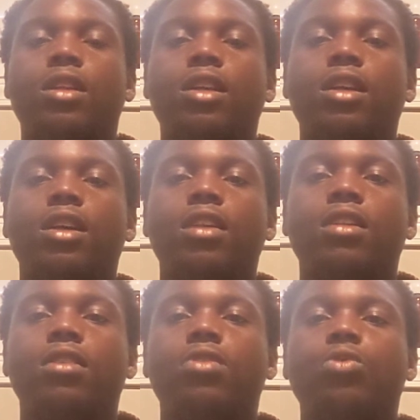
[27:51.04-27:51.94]
that
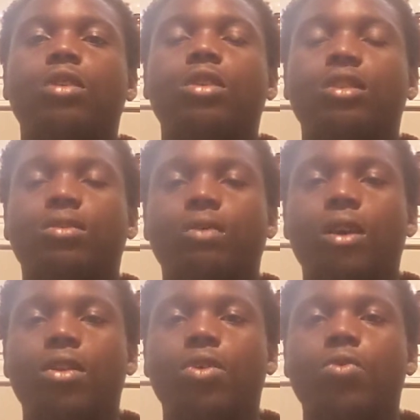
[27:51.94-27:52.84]
the discretion is
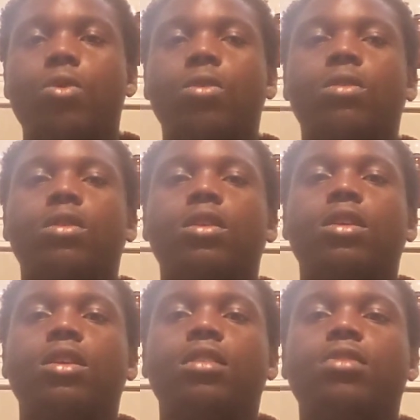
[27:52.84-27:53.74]
around the corner,
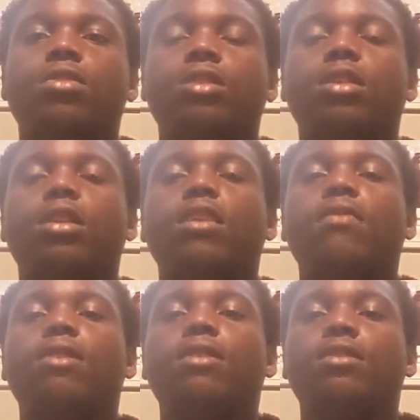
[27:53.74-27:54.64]
and
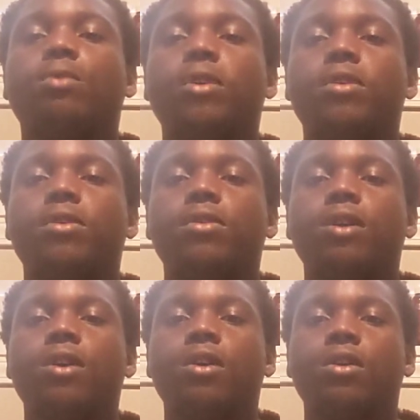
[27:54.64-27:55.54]
deliverance as well.
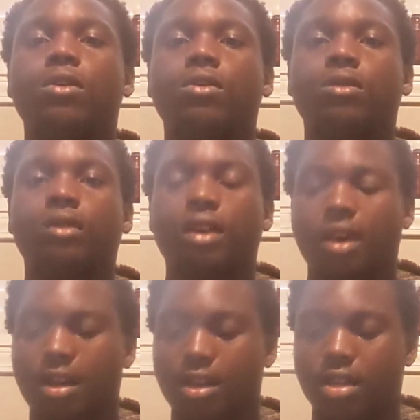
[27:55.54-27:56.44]
So yeah,
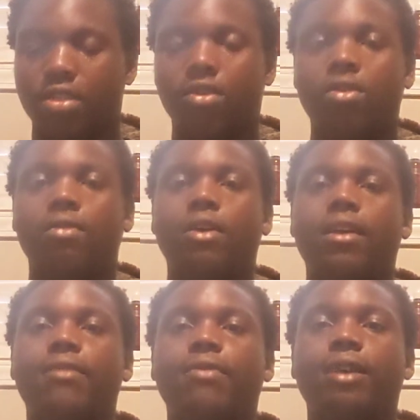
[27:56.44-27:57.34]
I just hope it would
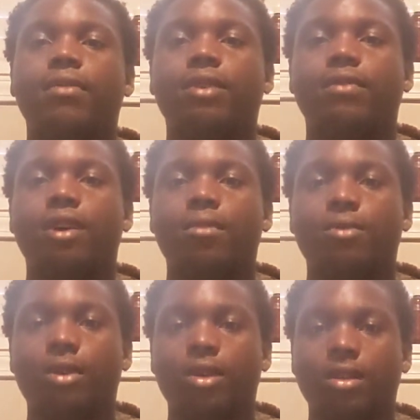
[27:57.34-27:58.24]
edify and give all
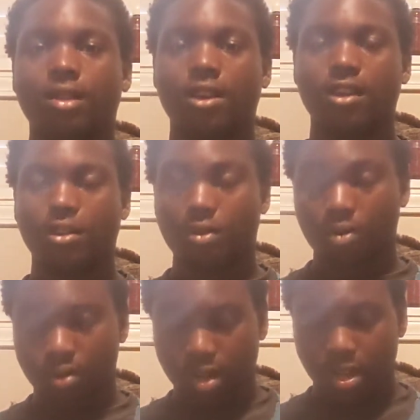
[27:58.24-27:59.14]
praises, honor, and
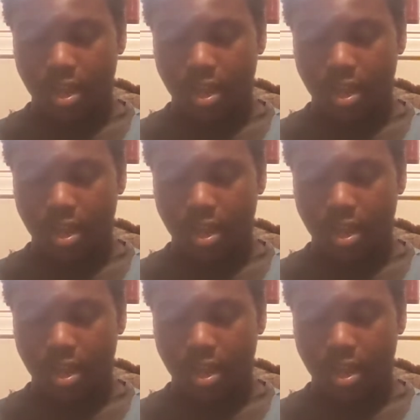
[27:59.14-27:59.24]
glory to